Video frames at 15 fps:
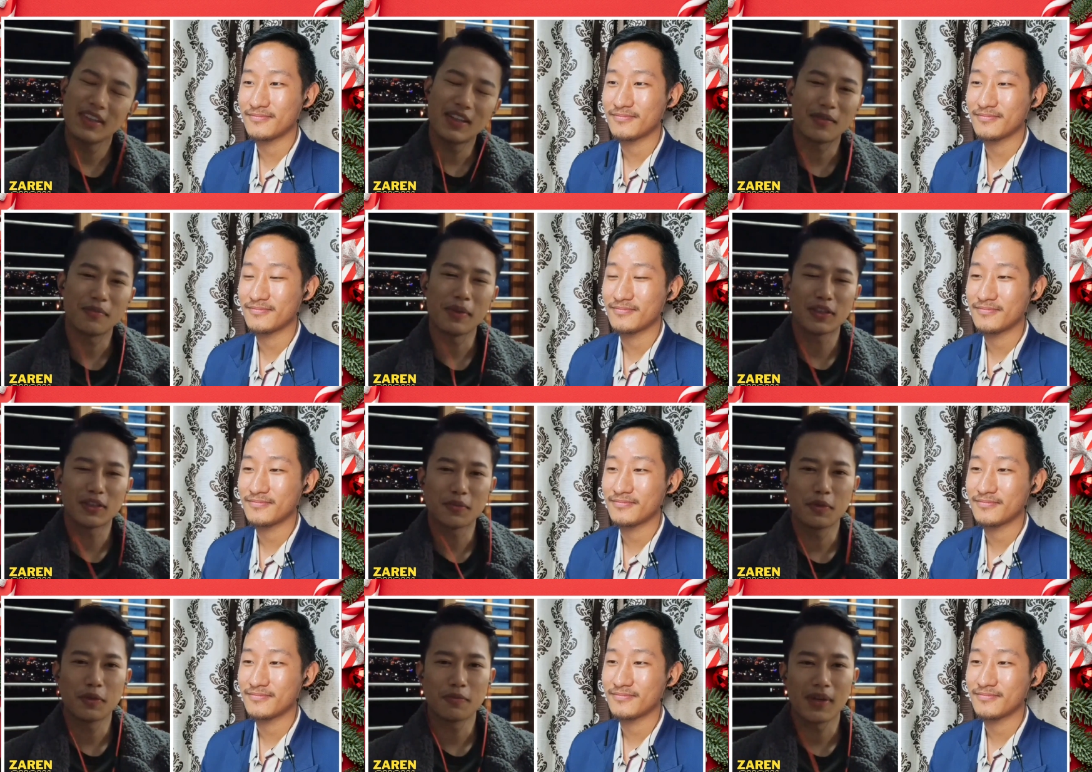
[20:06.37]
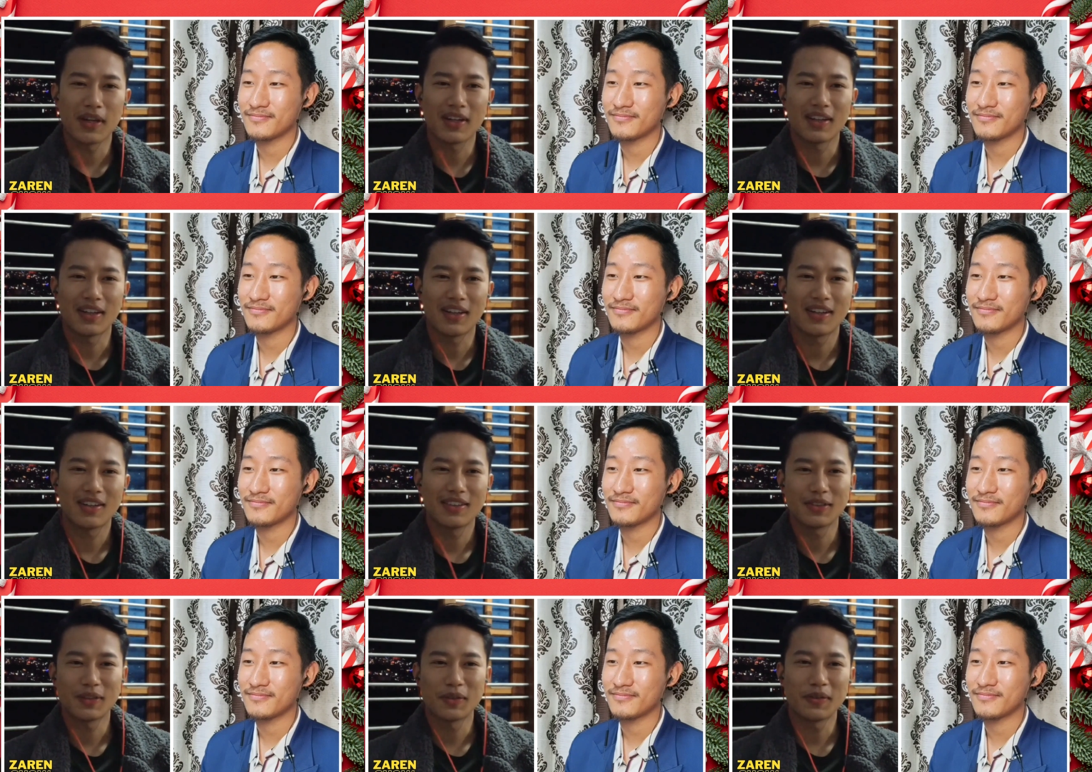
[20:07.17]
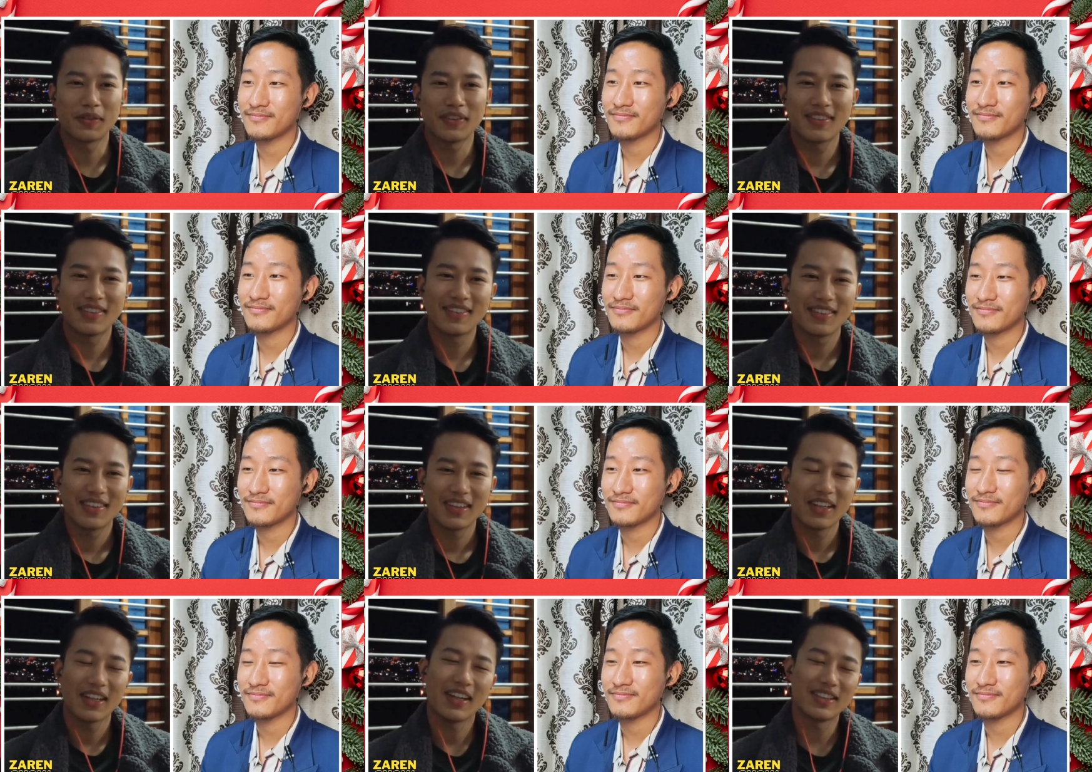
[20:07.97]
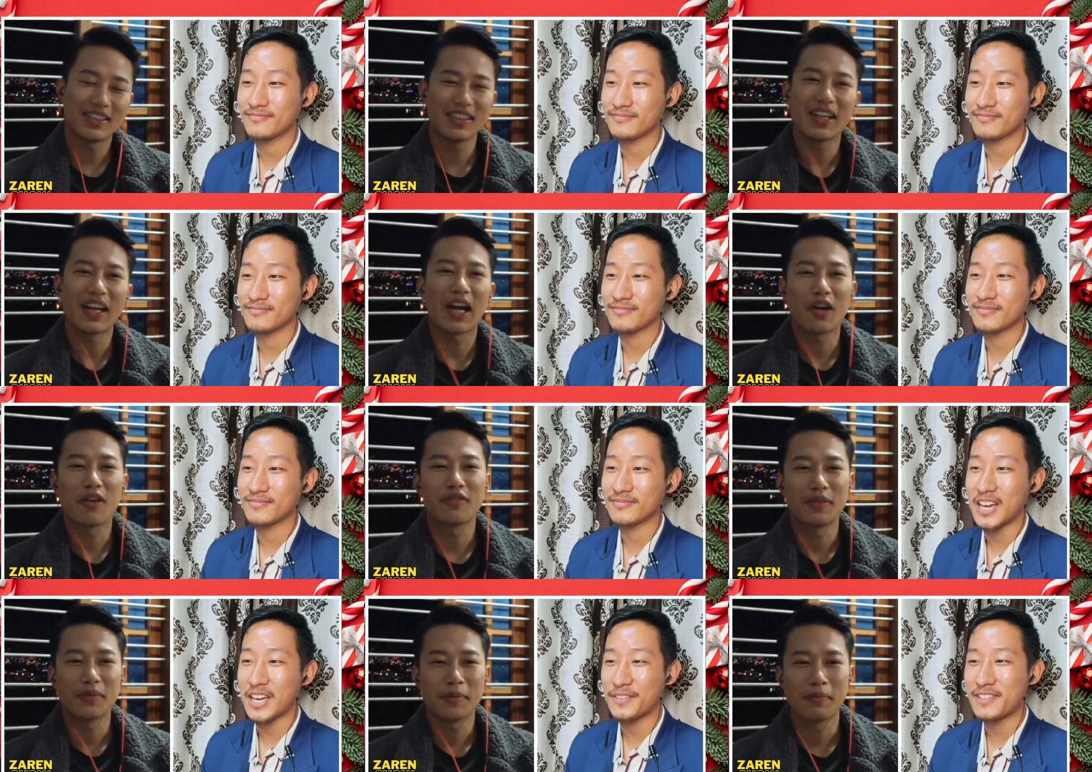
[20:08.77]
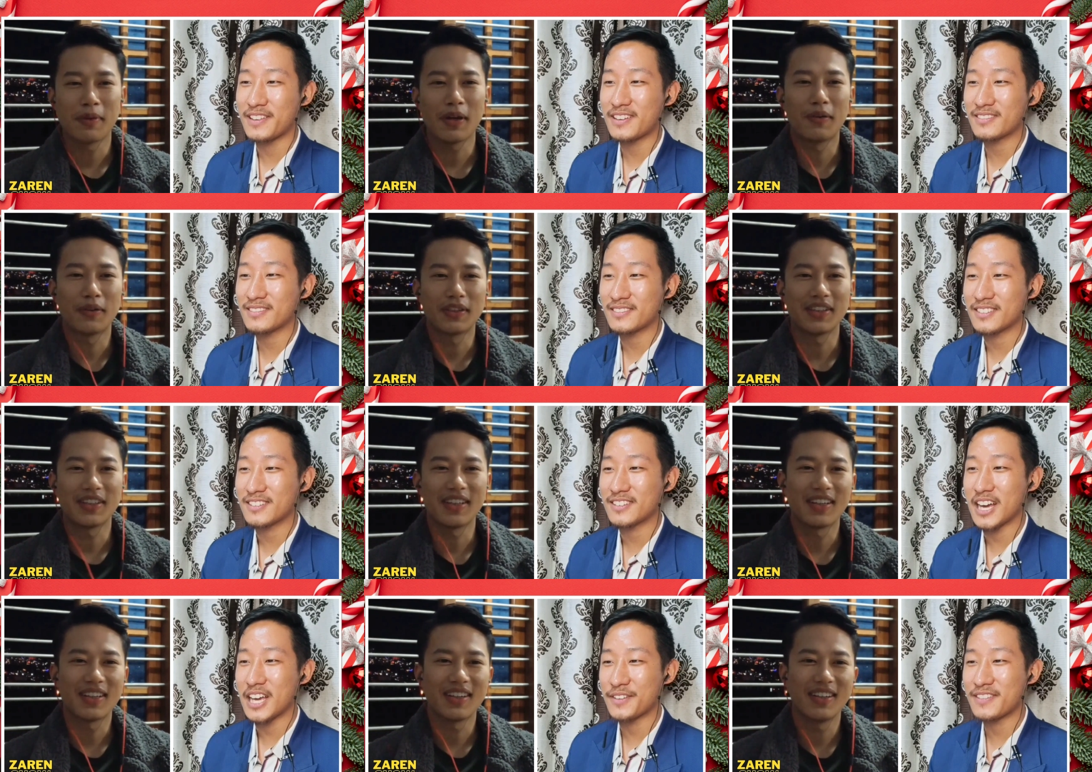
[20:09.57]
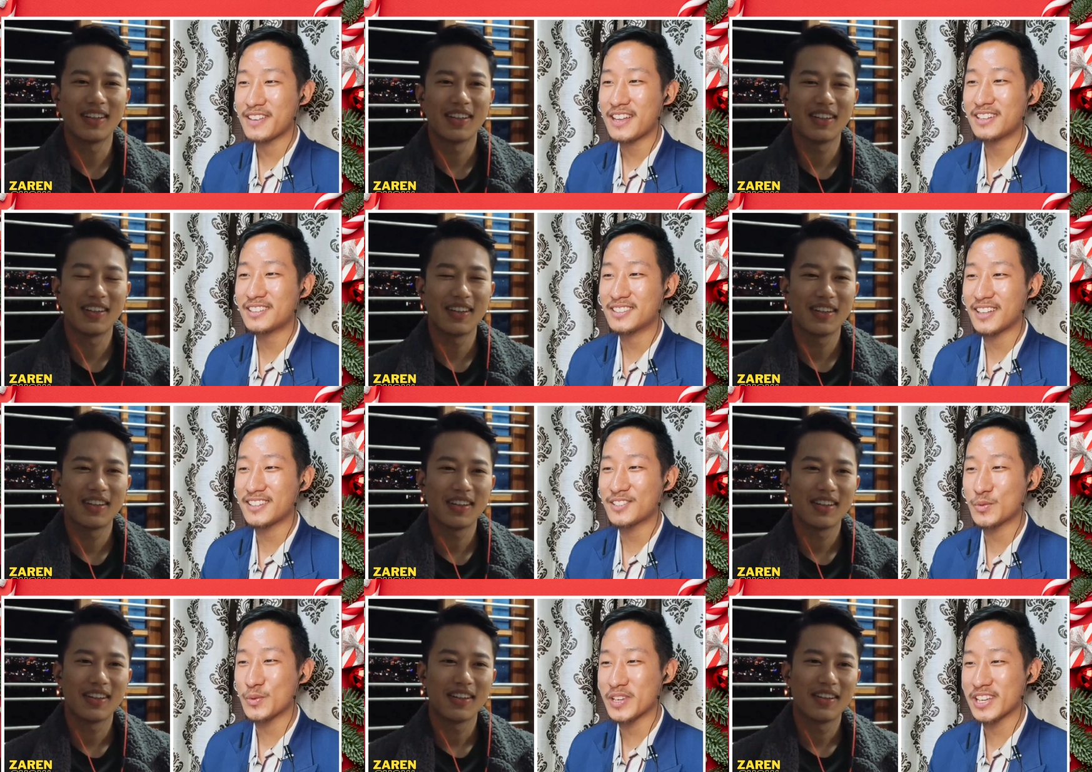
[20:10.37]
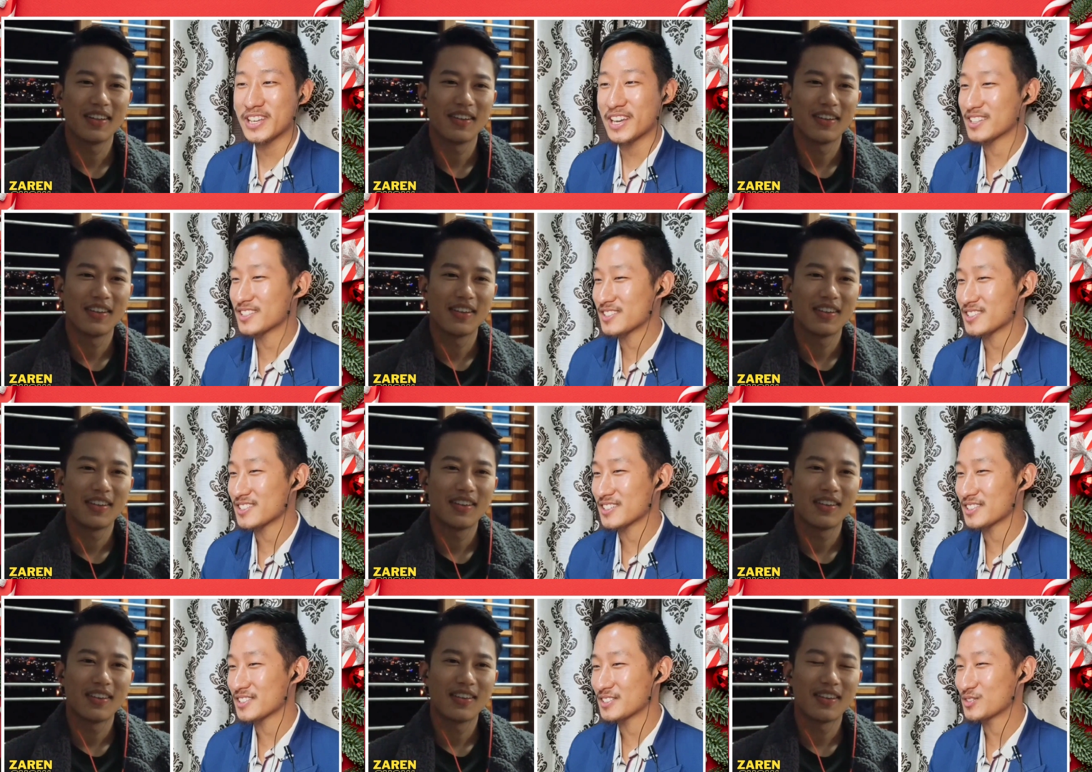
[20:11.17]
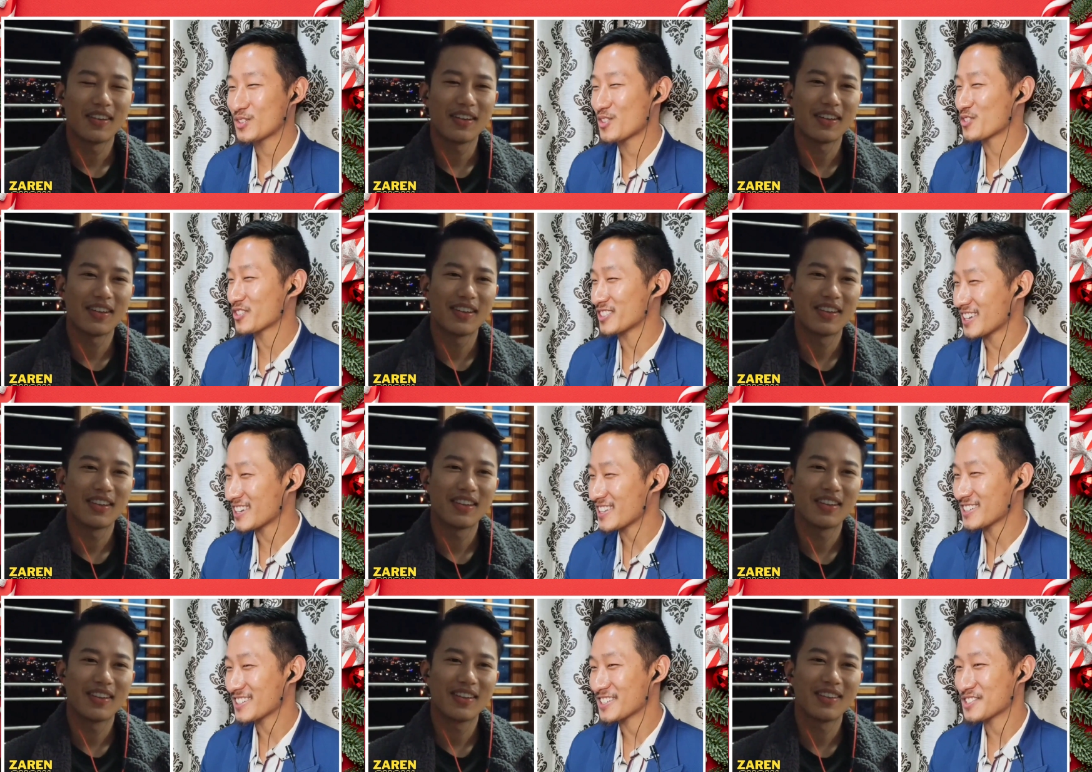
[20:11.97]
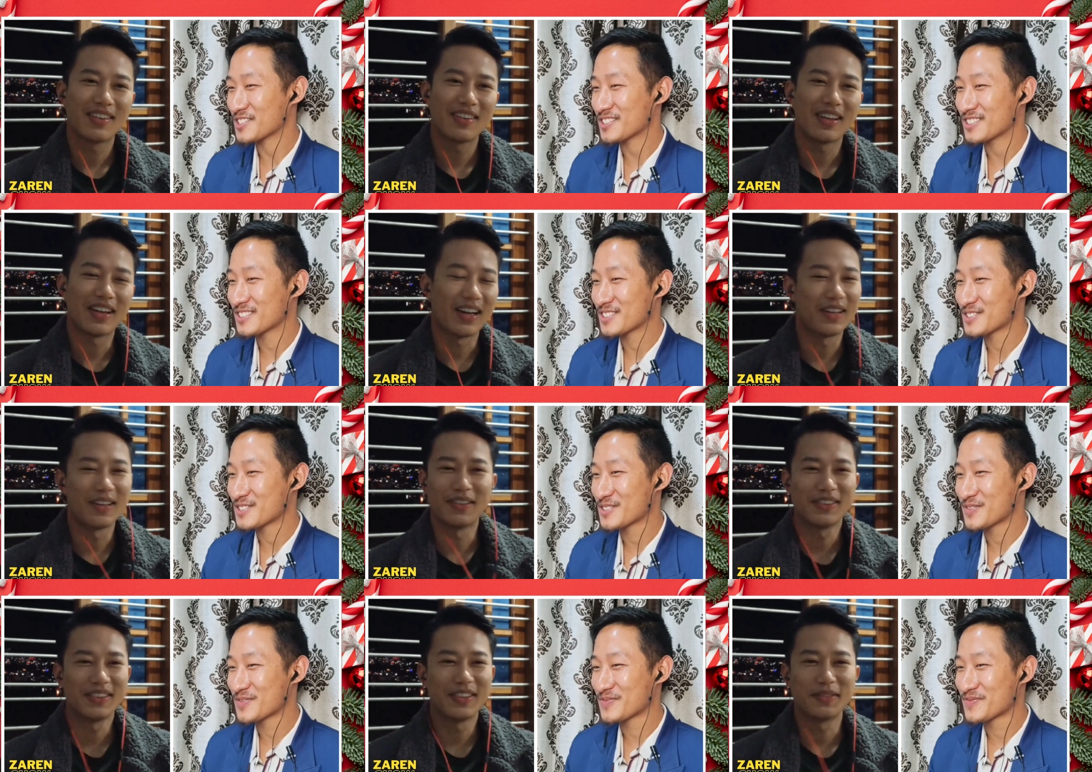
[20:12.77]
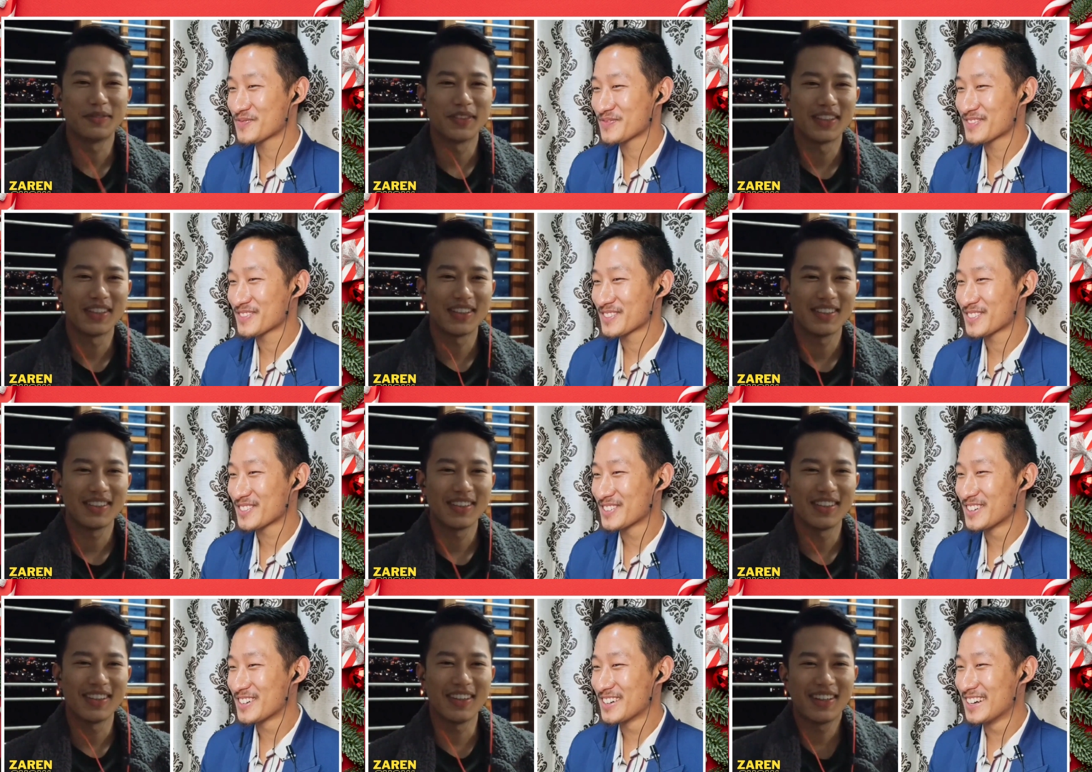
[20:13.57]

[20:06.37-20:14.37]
Speaker 1: you know, makes your mood better. So
Speaker 2: mm-hmm. it's in the eye of the I feel, beholder. Yeah. I feel like that's a winning answer, don't you think?
Speaker 1: I don't know, but.